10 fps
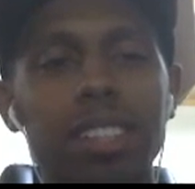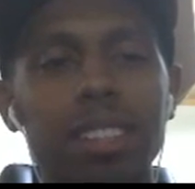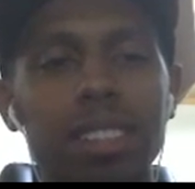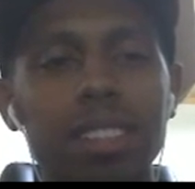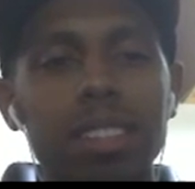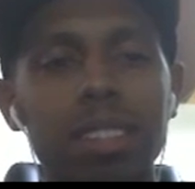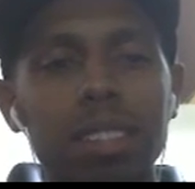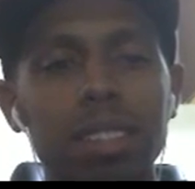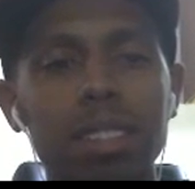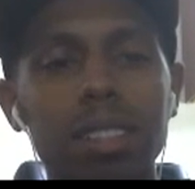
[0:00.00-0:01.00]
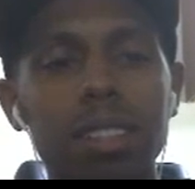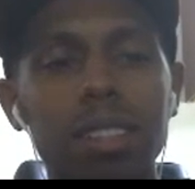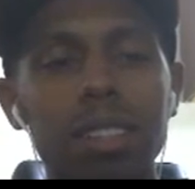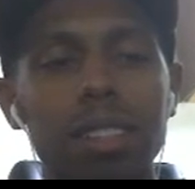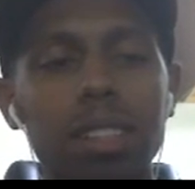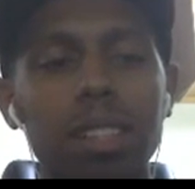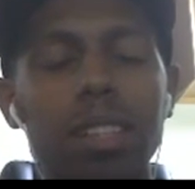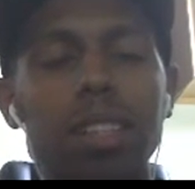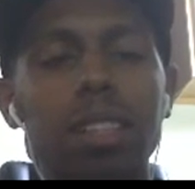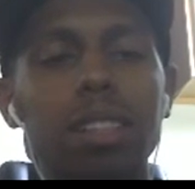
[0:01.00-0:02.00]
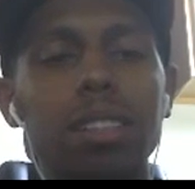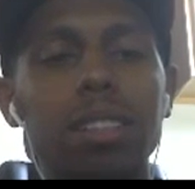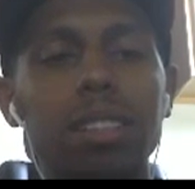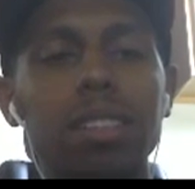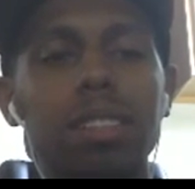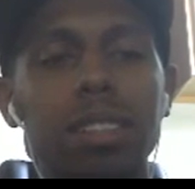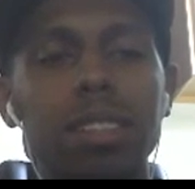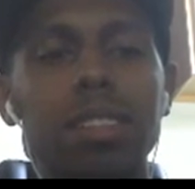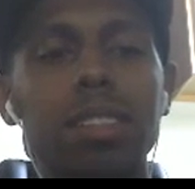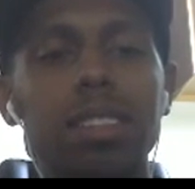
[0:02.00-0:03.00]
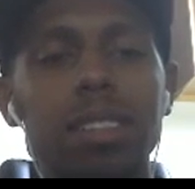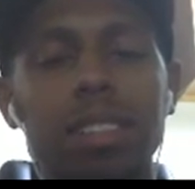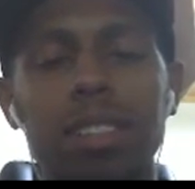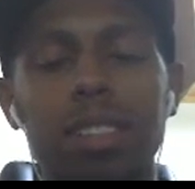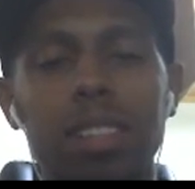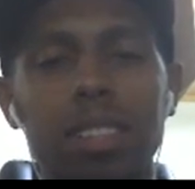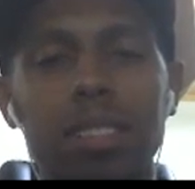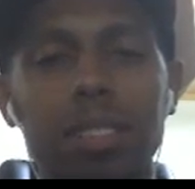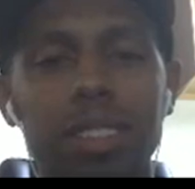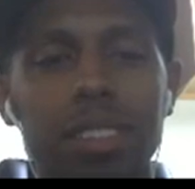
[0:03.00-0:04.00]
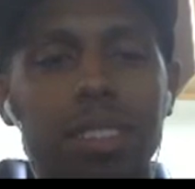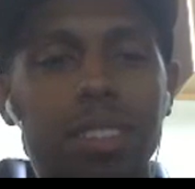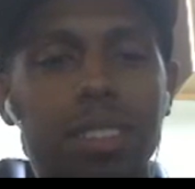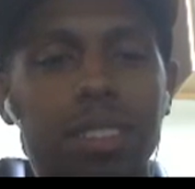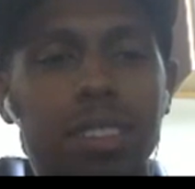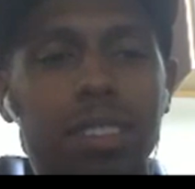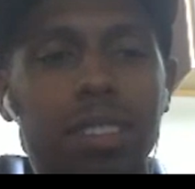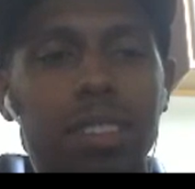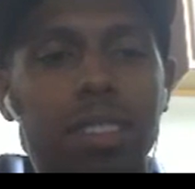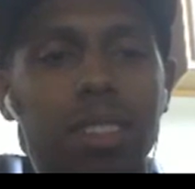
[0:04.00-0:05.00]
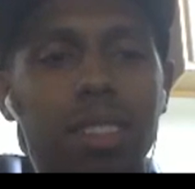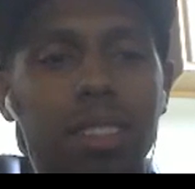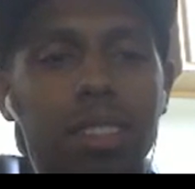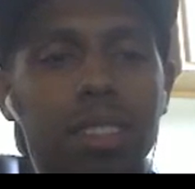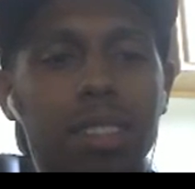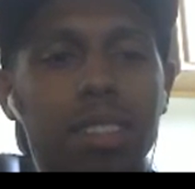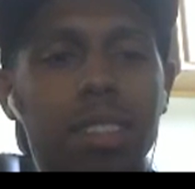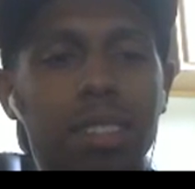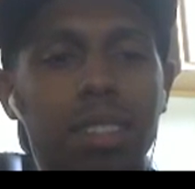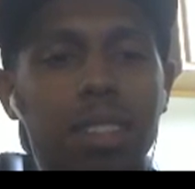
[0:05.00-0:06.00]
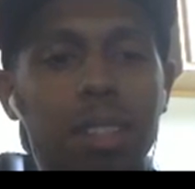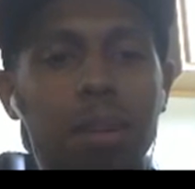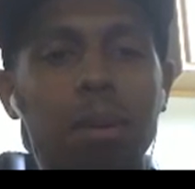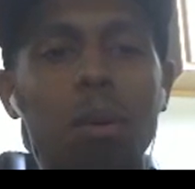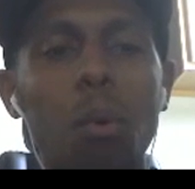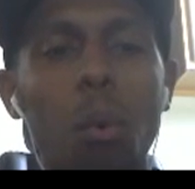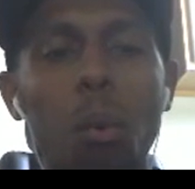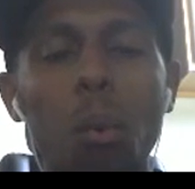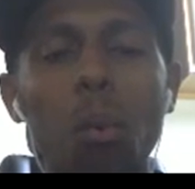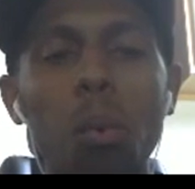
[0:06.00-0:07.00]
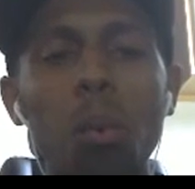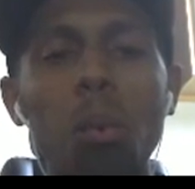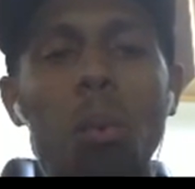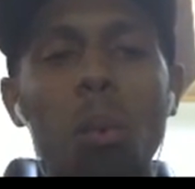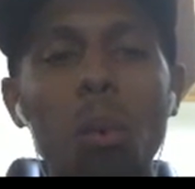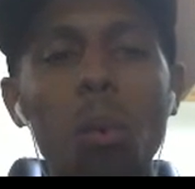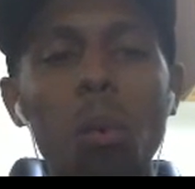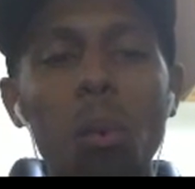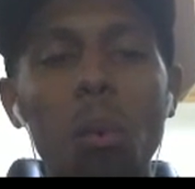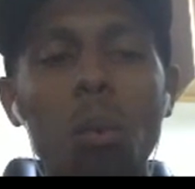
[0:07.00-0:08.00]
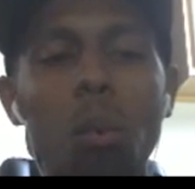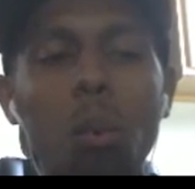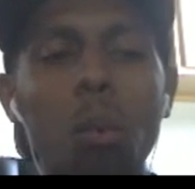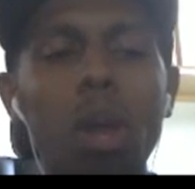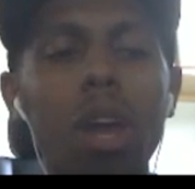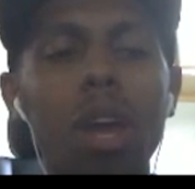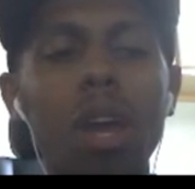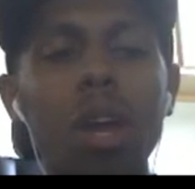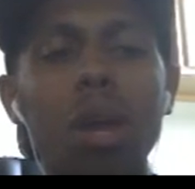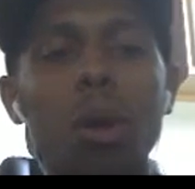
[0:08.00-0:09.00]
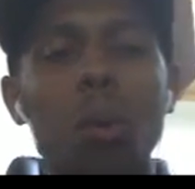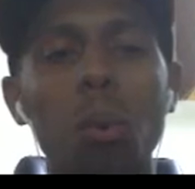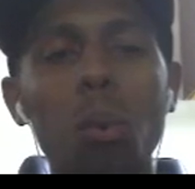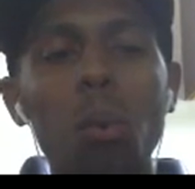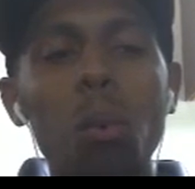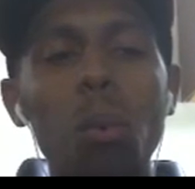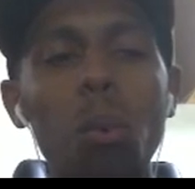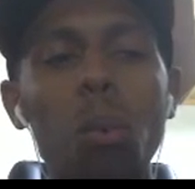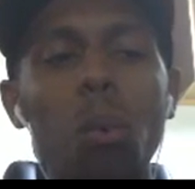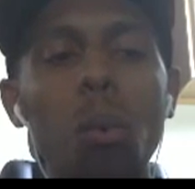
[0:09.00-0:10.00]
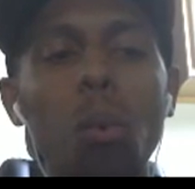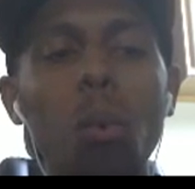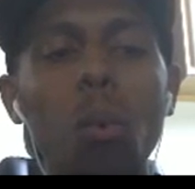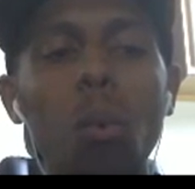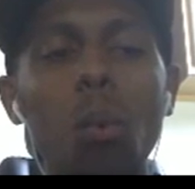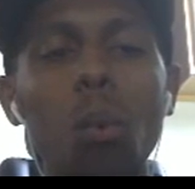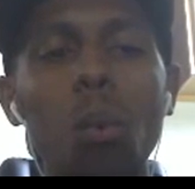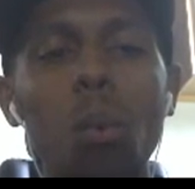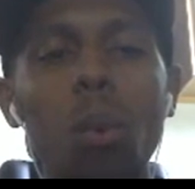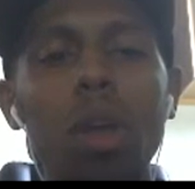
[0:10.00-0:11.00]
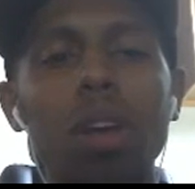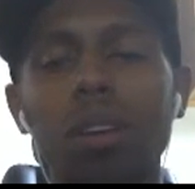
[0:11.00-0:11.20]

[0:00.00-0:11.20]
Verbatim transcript: Chemo, I can talk to you guys again. It's dun, been dun, a dun. Oh, ah, God damn it. Account cam. Um, the best of luck. See y'all in the next episode. Take care.